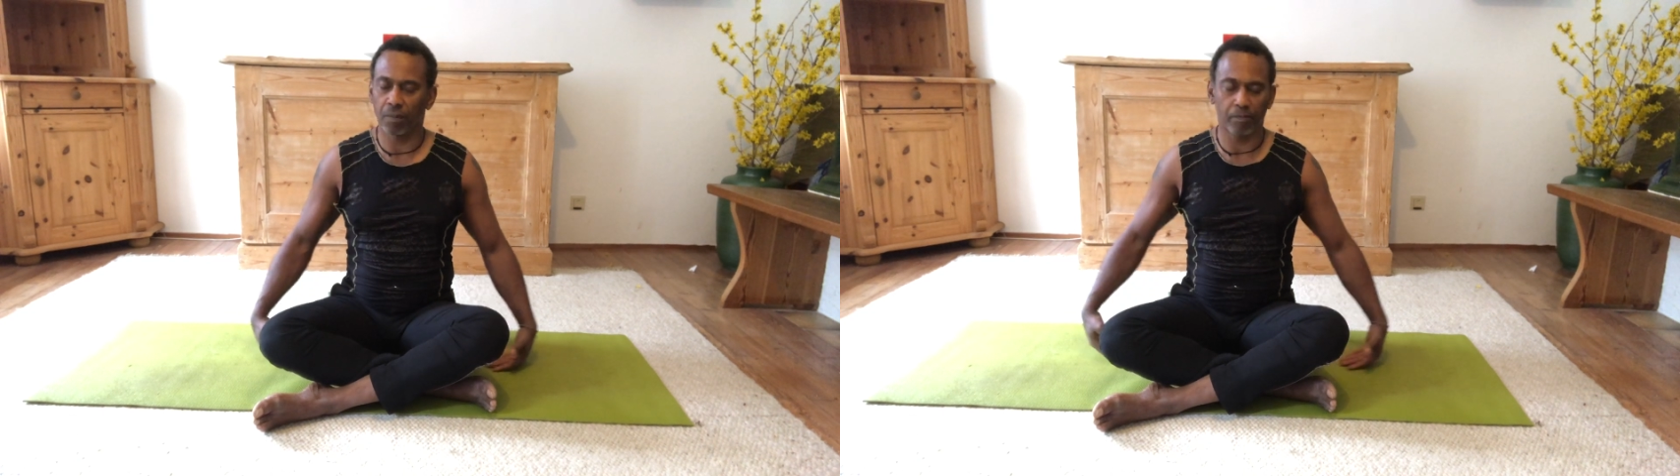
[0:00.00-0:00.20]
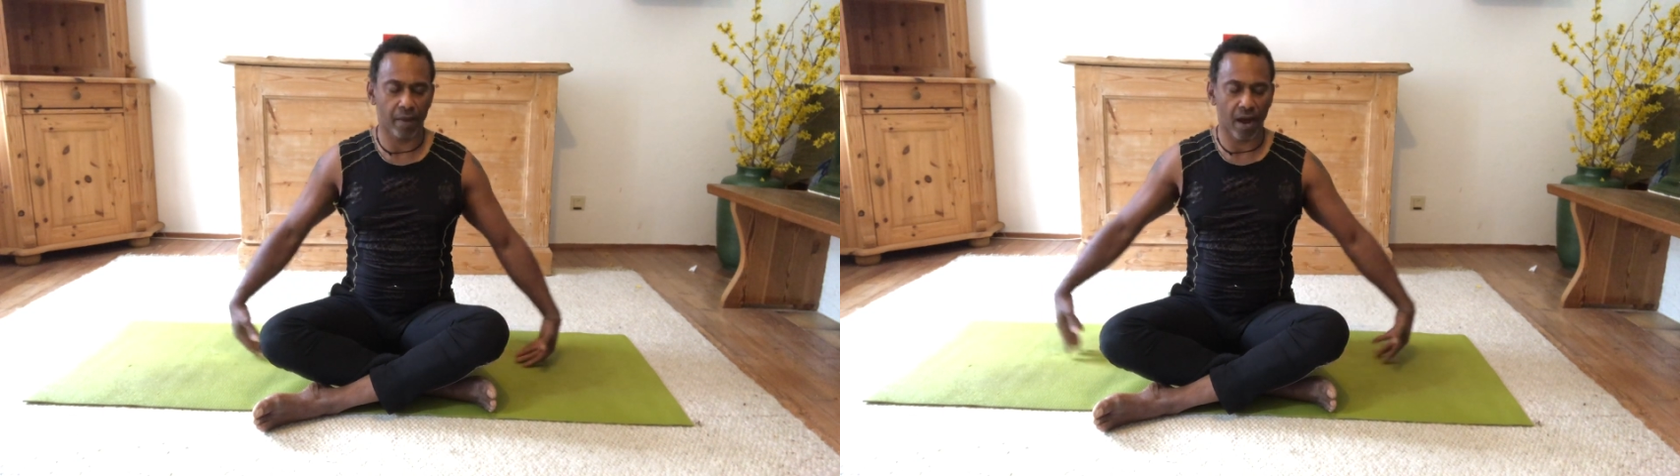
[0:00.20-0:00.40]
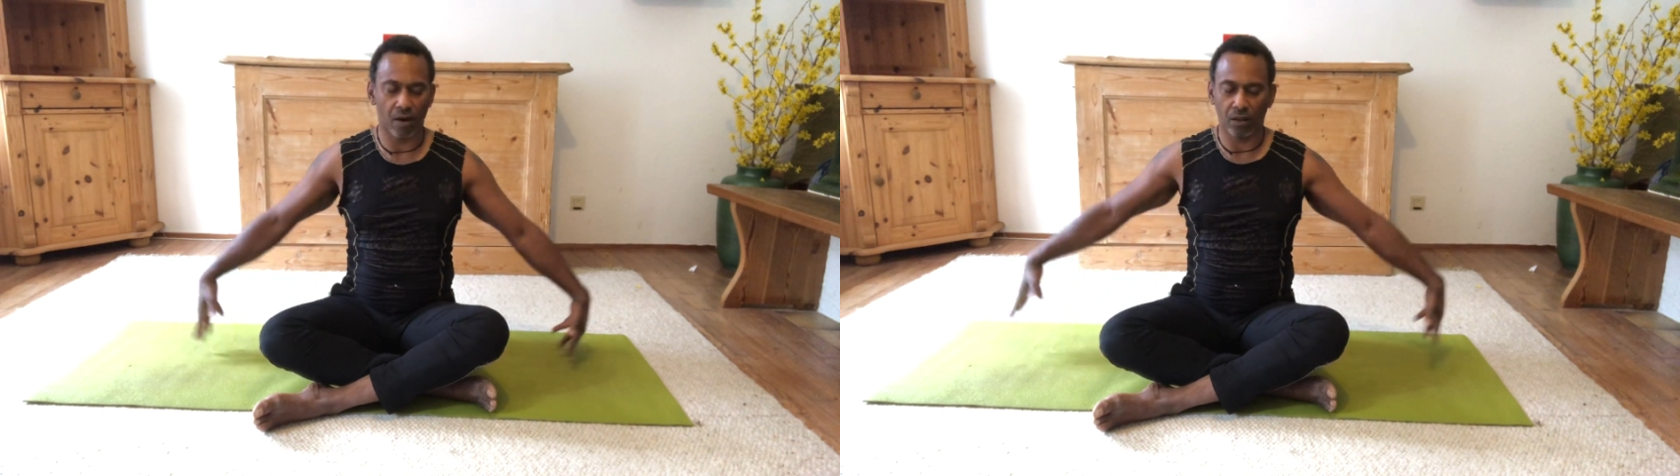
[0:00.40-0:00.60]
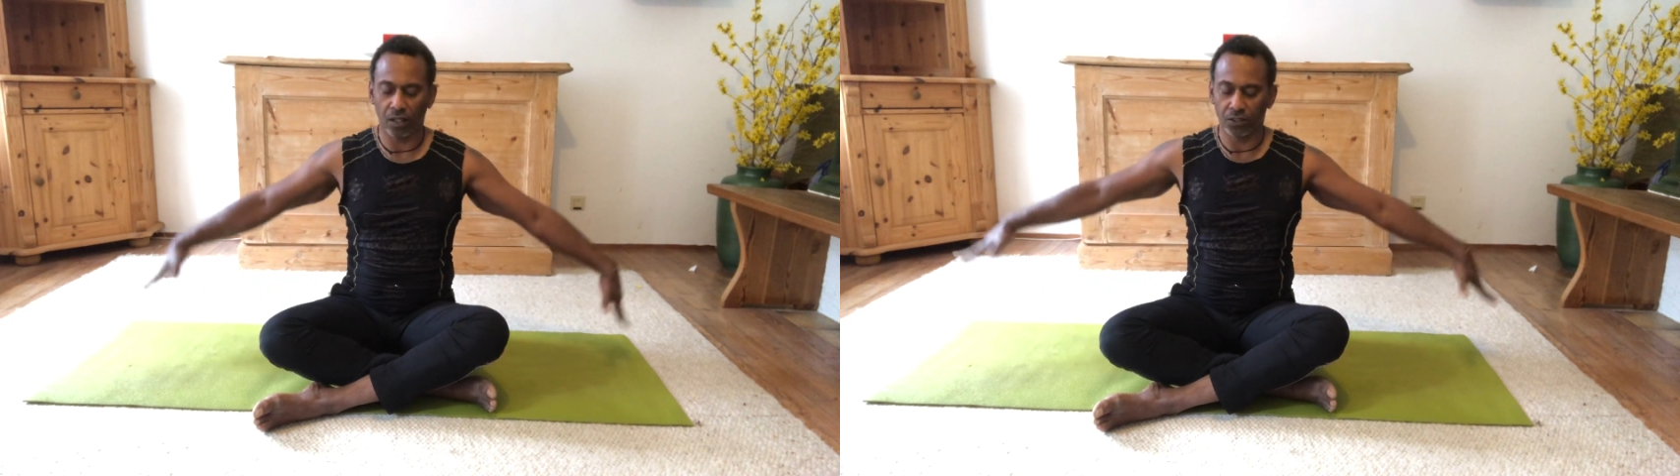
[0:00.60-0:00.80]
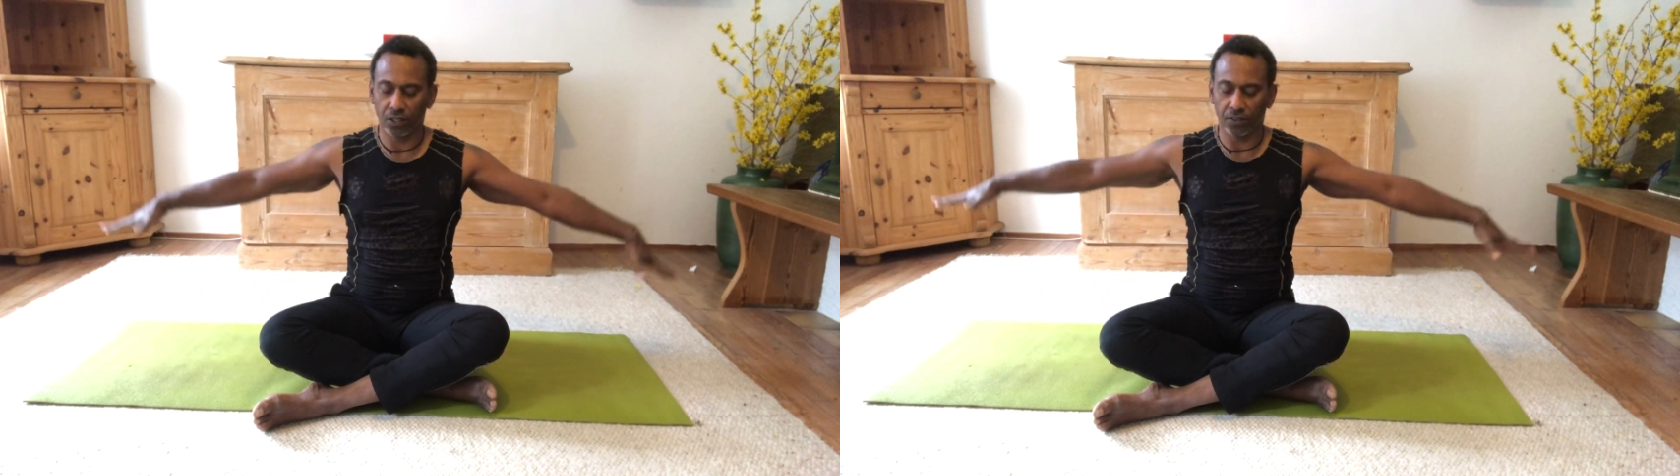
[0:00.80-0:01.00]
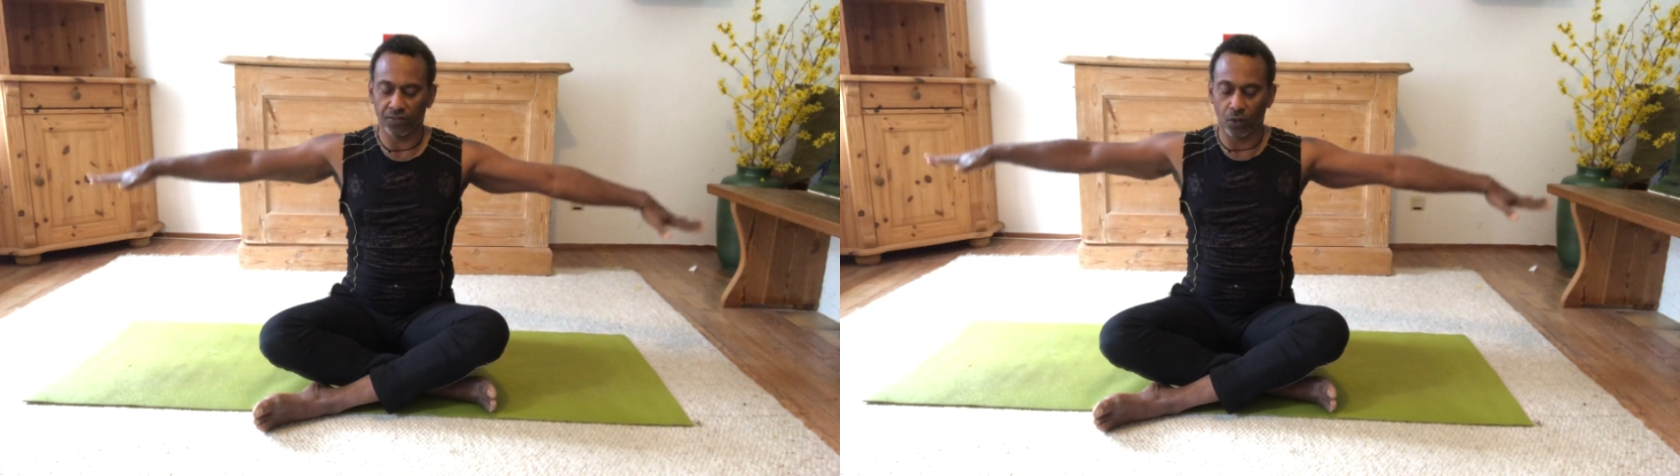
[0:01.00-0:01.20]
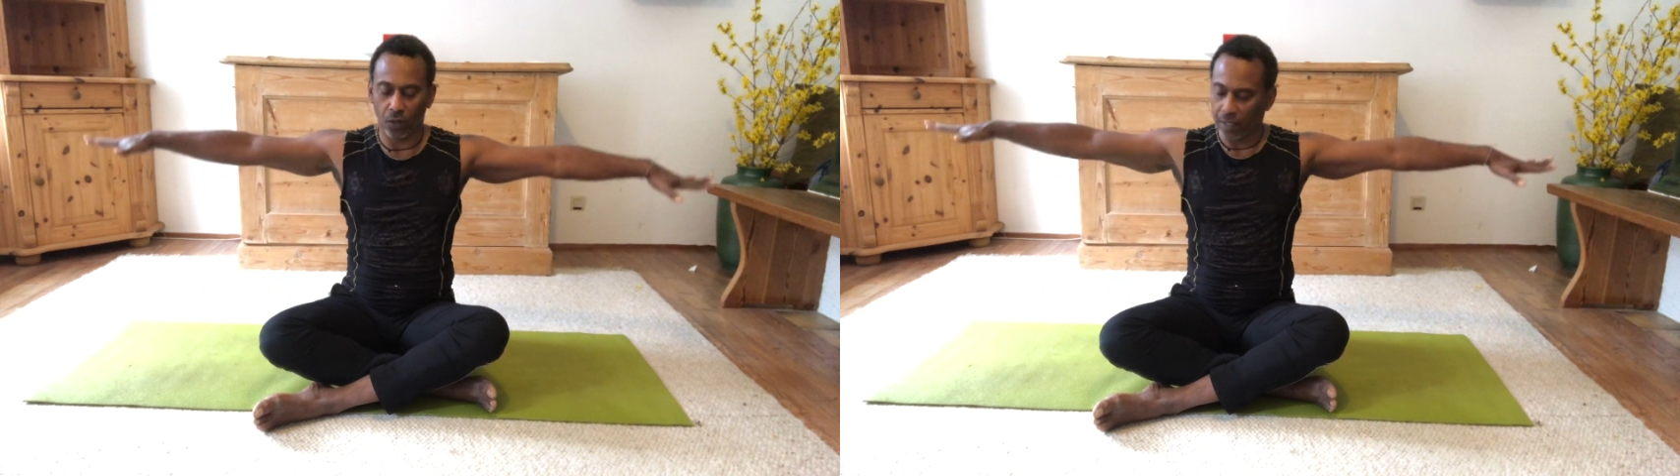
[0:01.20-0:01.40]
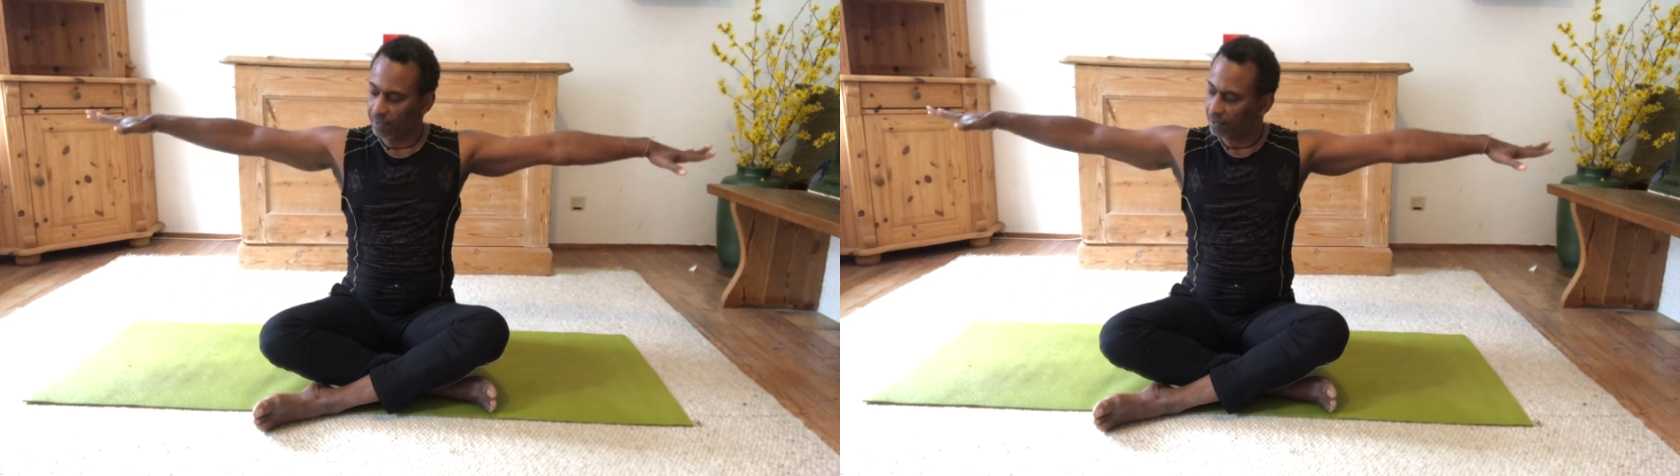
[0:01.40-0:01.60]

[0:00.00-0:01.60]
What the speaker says: up parallel to the floor.